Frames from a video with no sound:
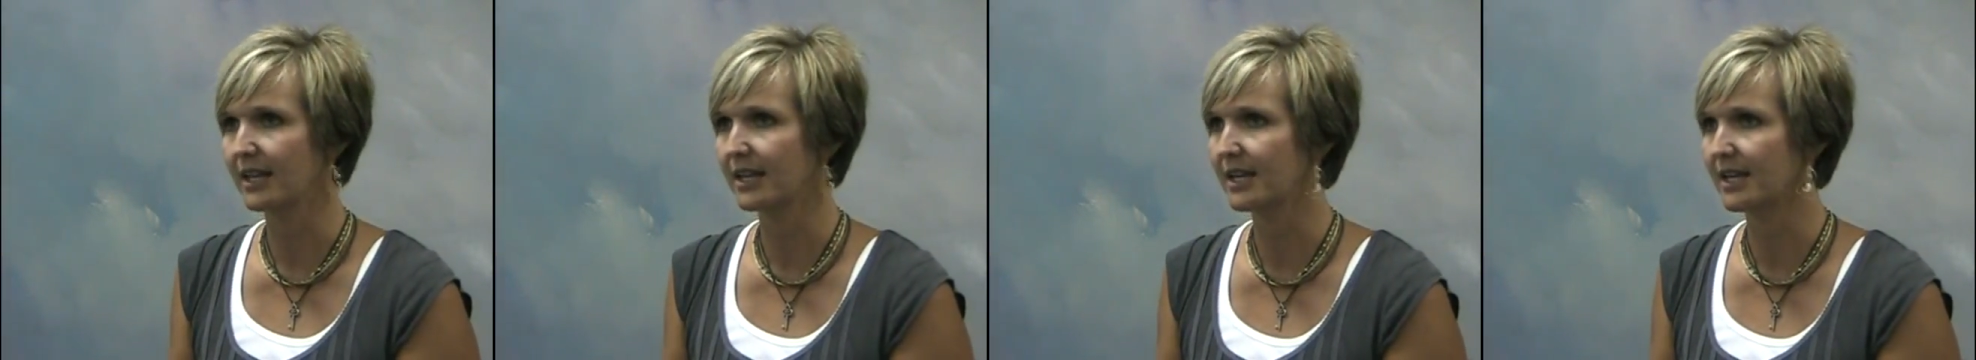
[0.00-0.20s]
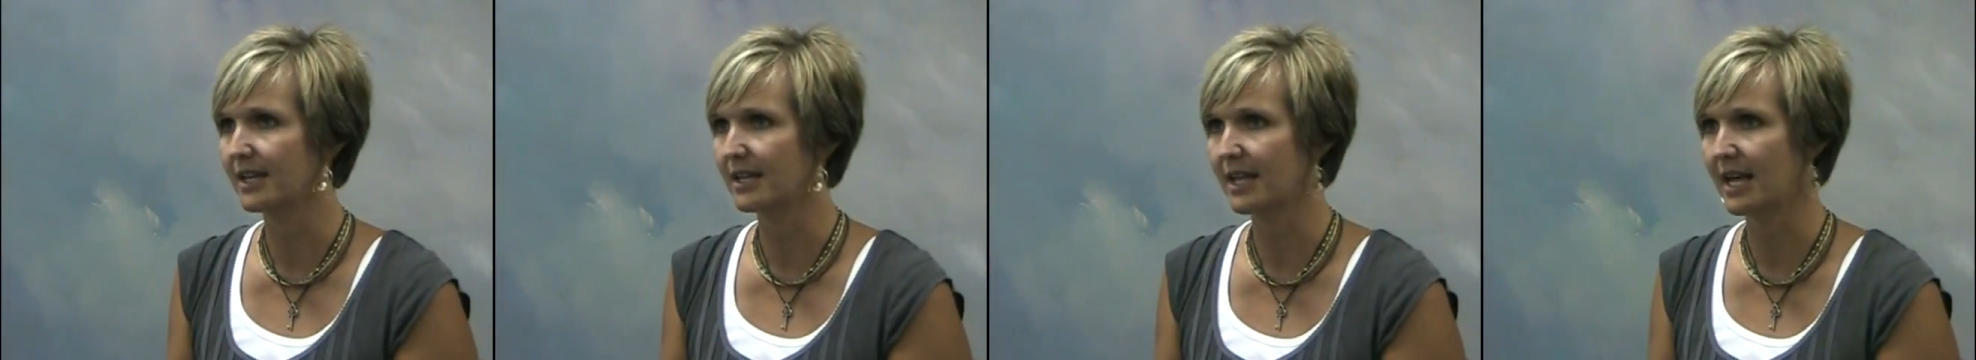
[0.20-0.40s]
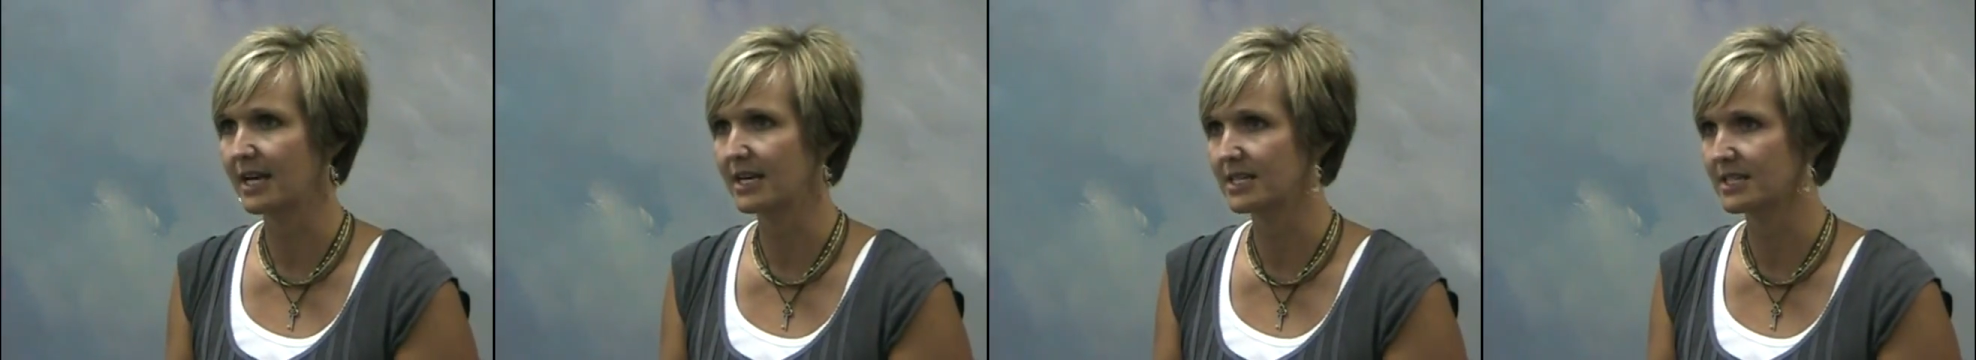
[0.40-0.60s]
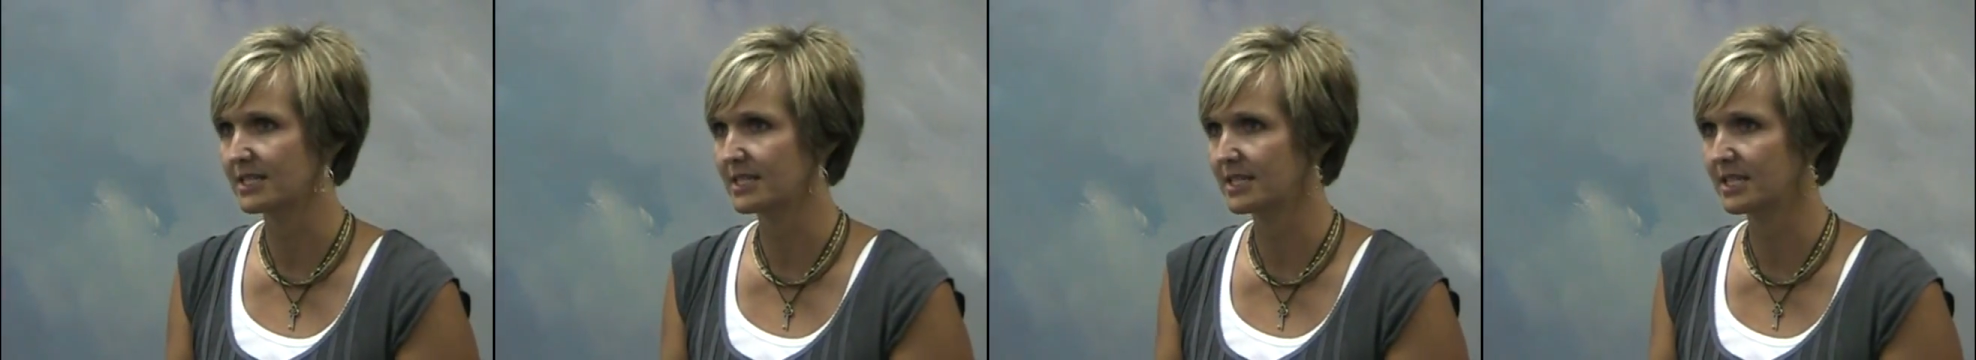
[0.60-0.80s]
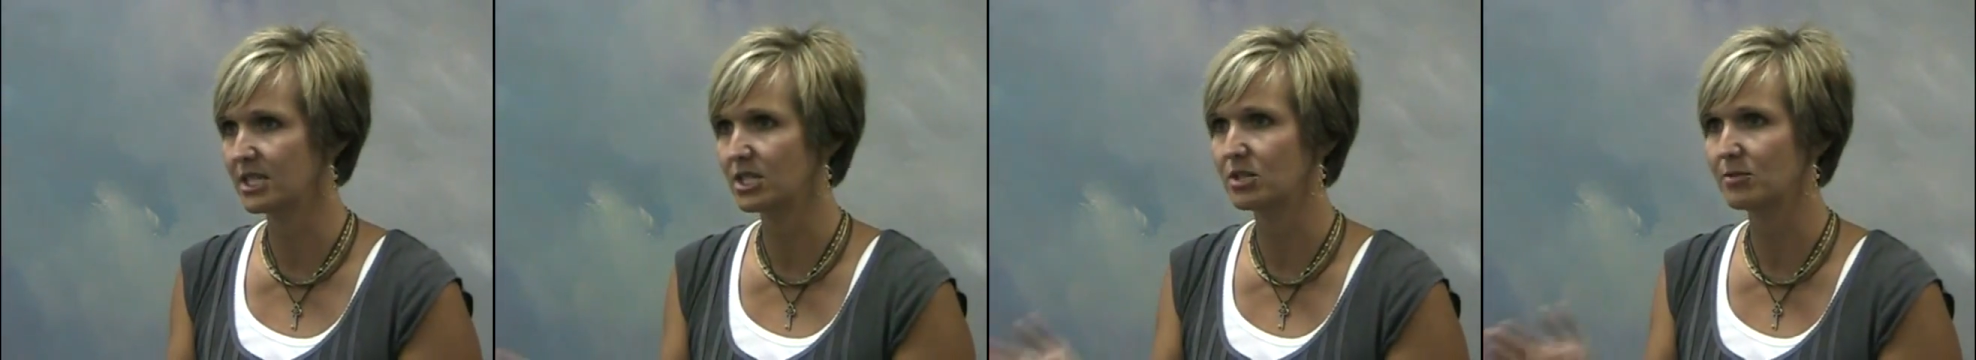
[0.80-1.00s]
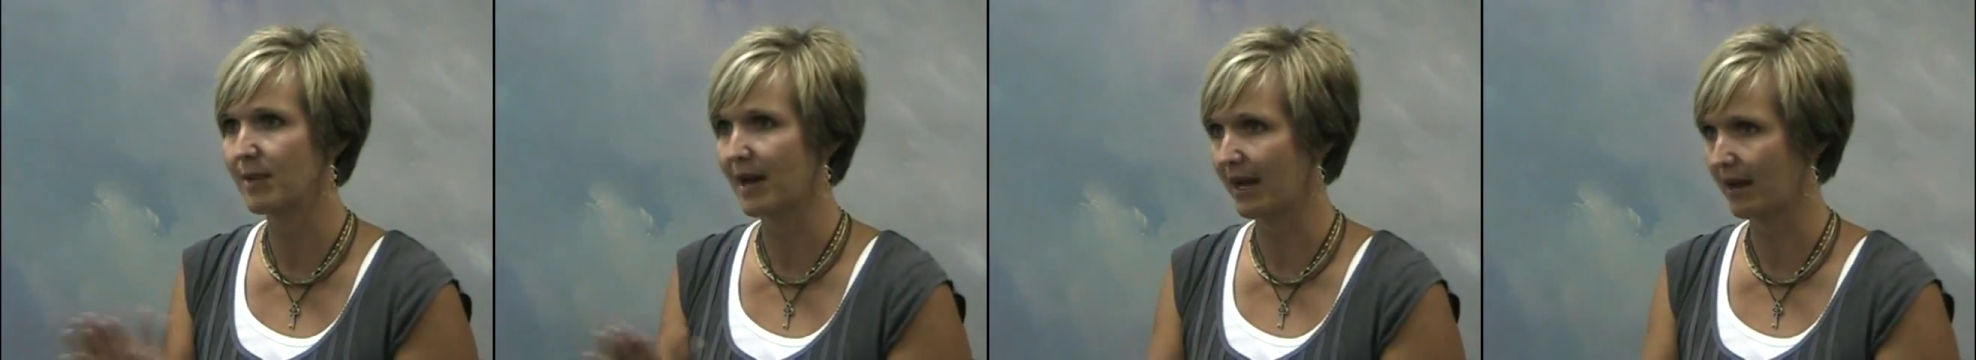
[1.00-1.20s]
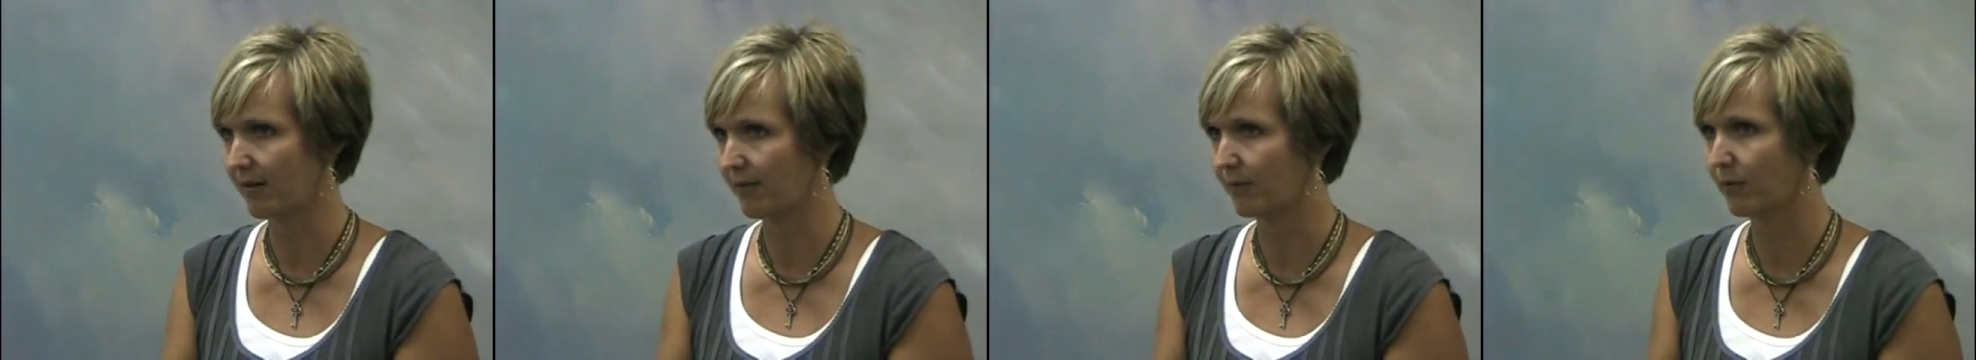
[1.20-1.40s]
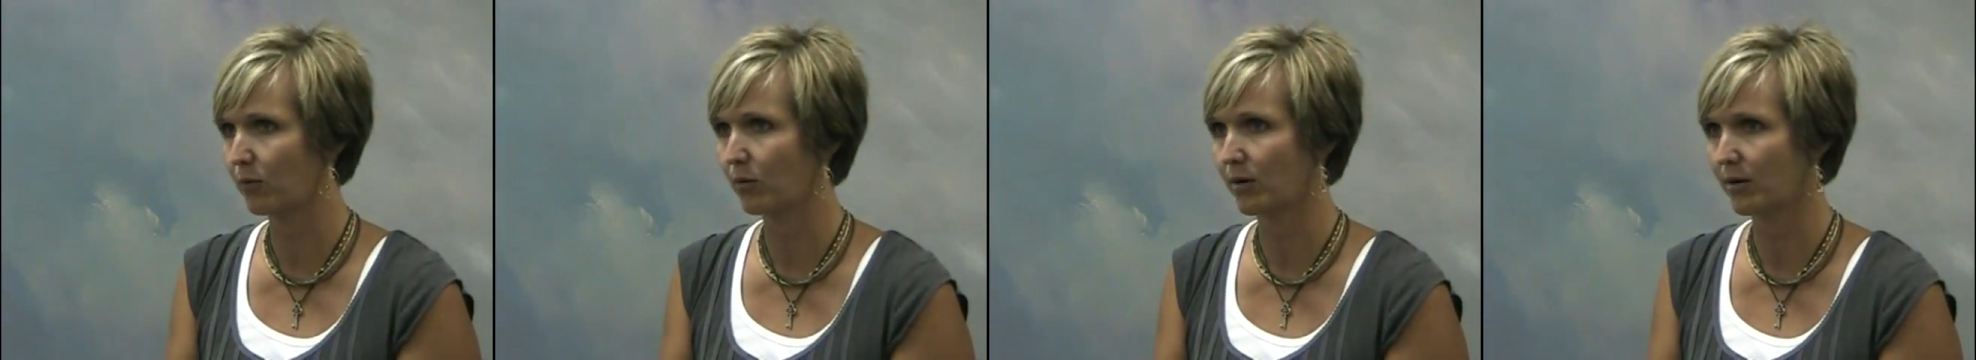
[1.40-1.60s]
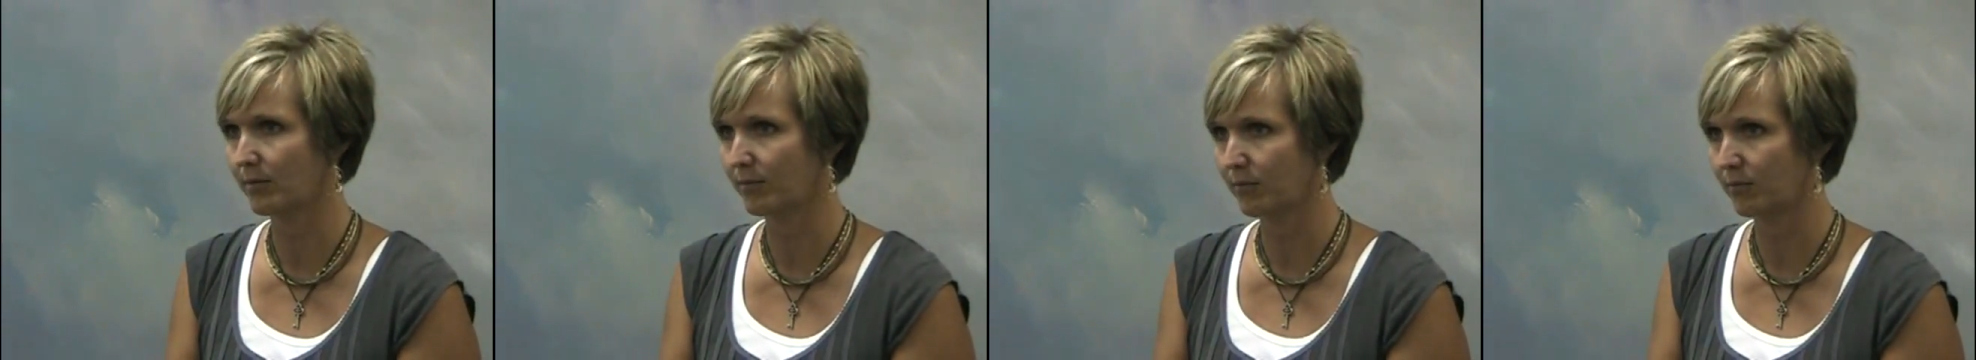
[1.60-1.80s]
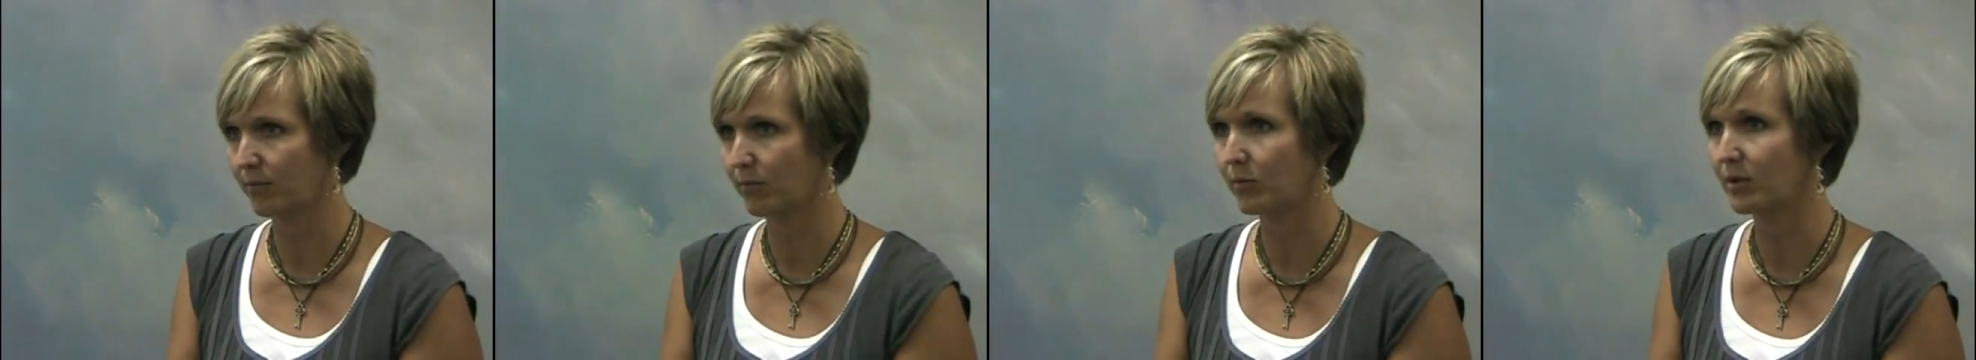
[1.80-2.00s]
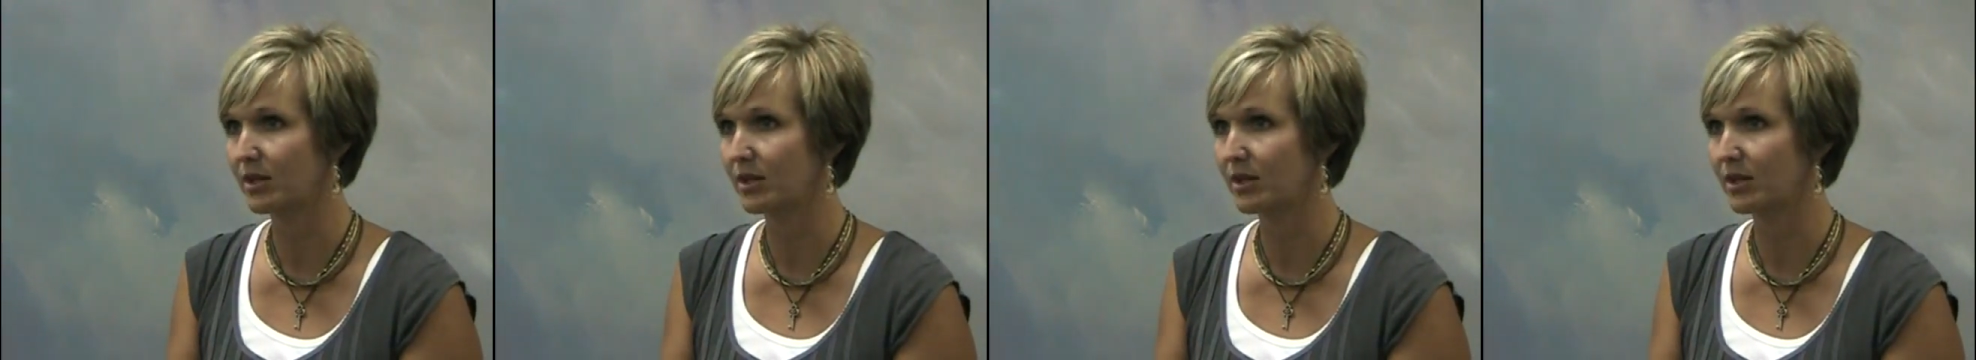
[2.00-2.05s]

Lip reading: and then they just send you back a form